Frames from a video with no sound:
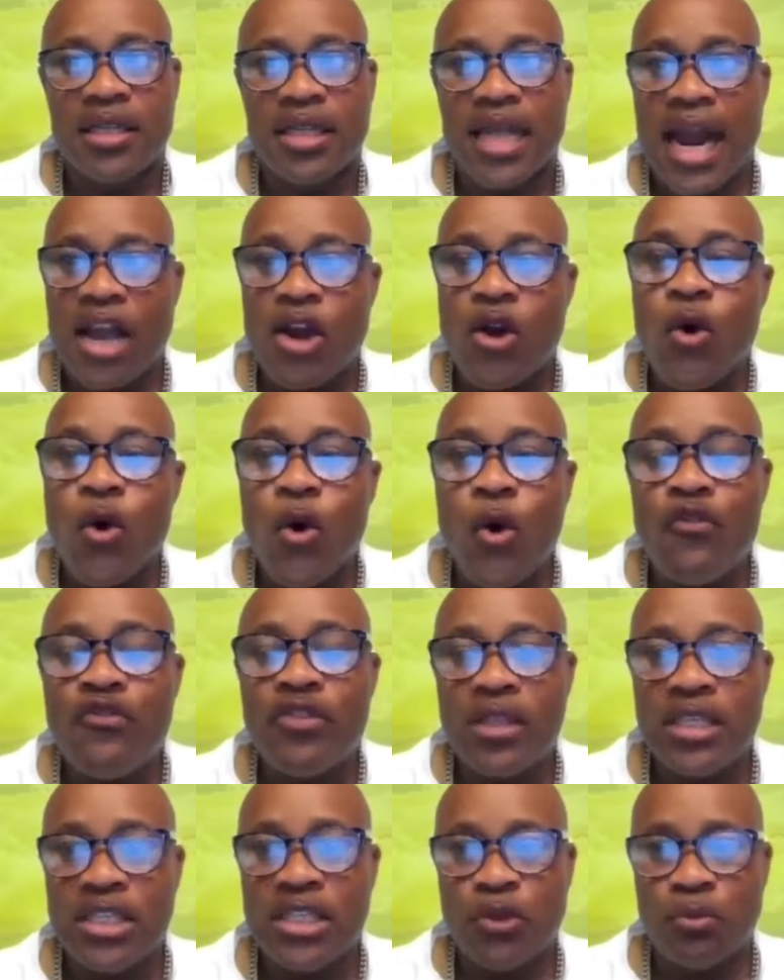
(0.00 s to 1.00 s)
that I go
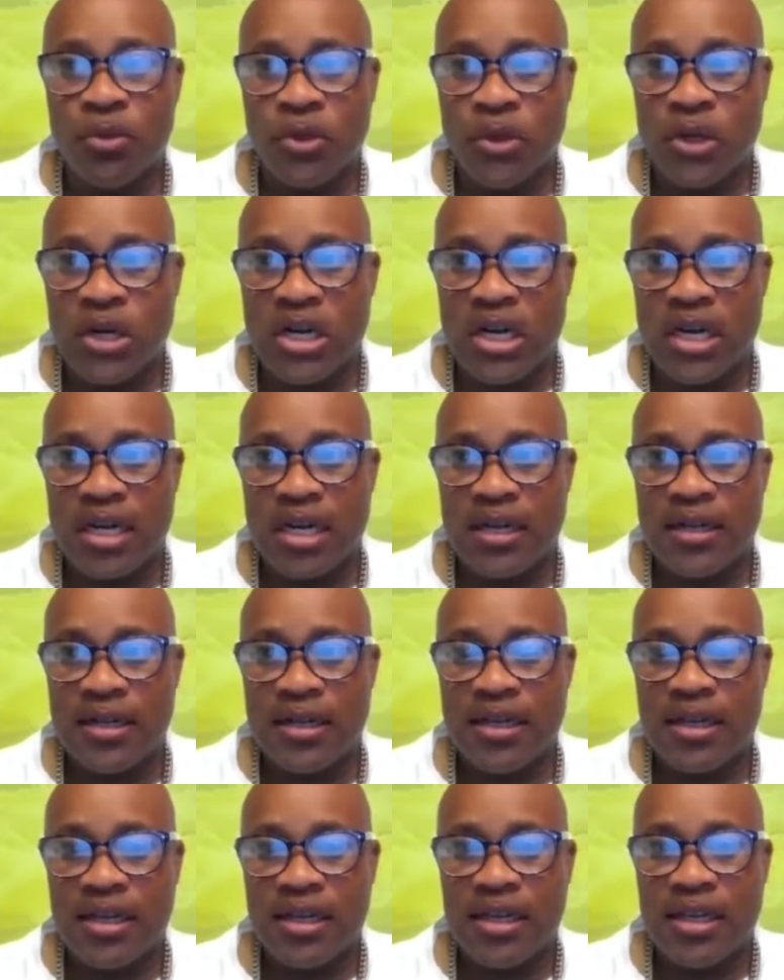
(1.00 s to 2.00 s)
over this book,
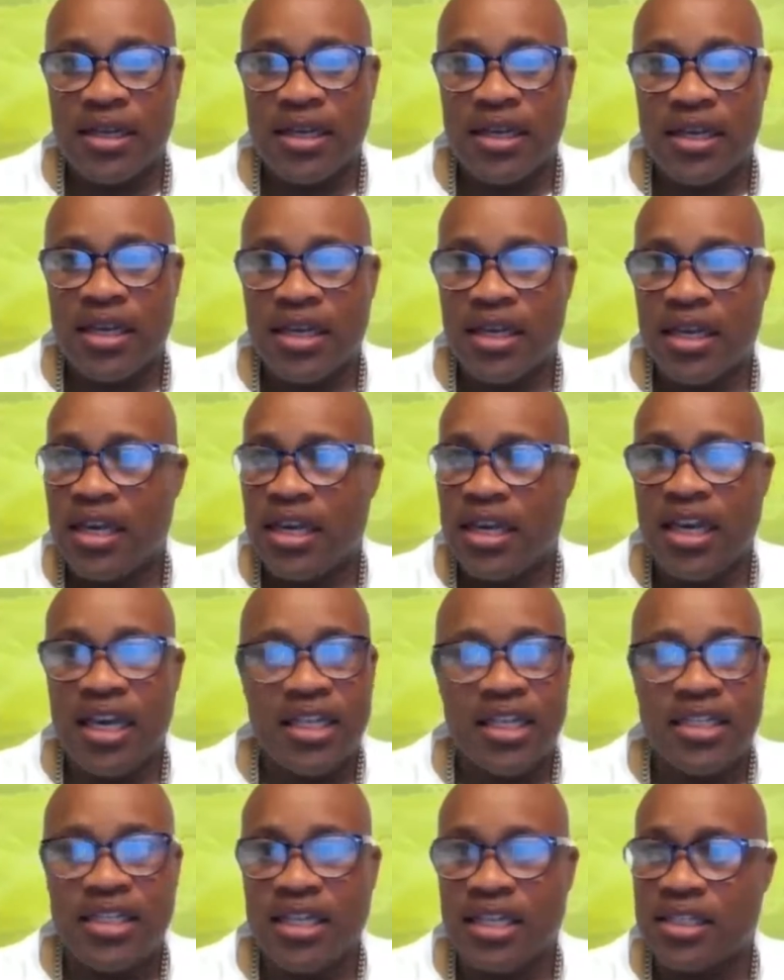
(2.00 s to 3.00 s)

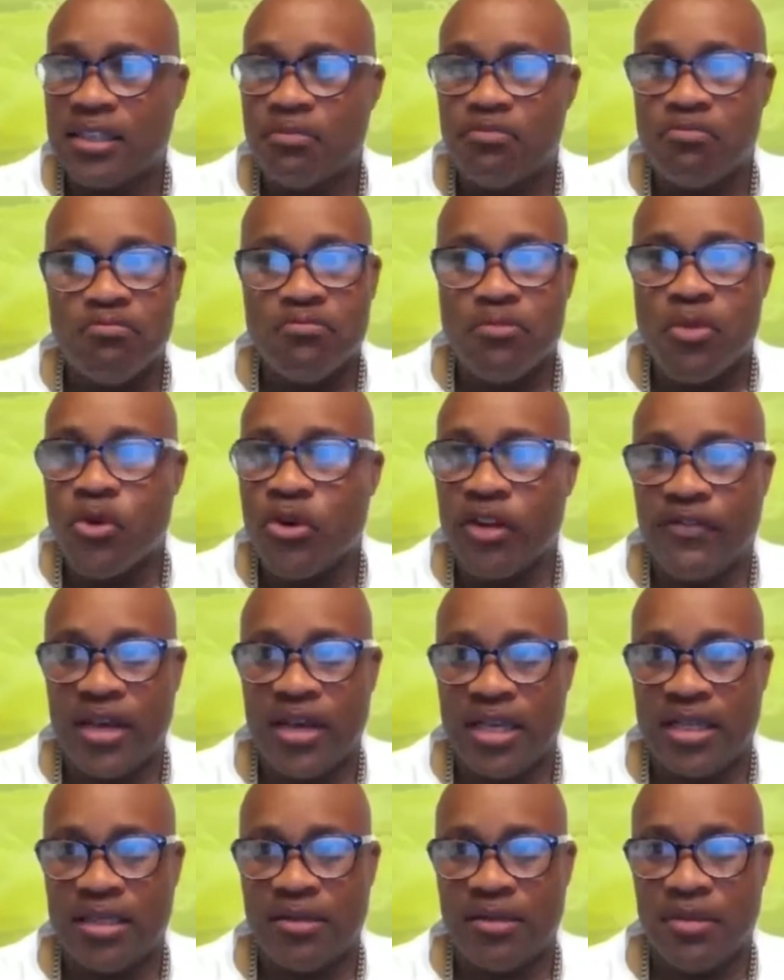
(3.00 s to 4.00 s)
it just
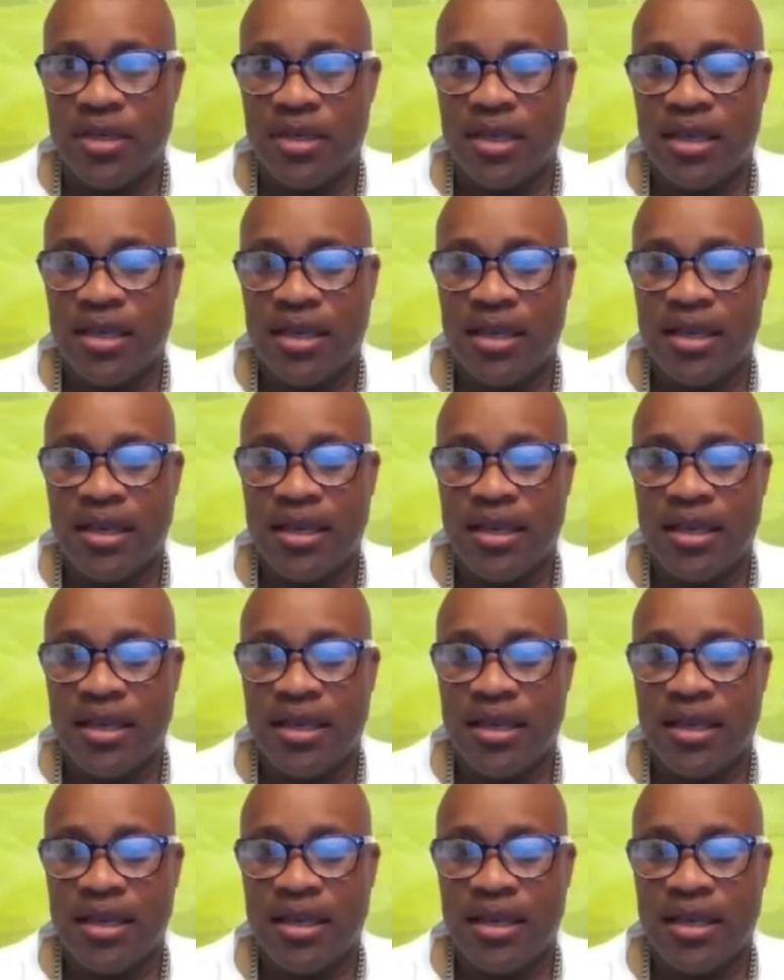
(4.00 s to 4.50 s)
motivates me.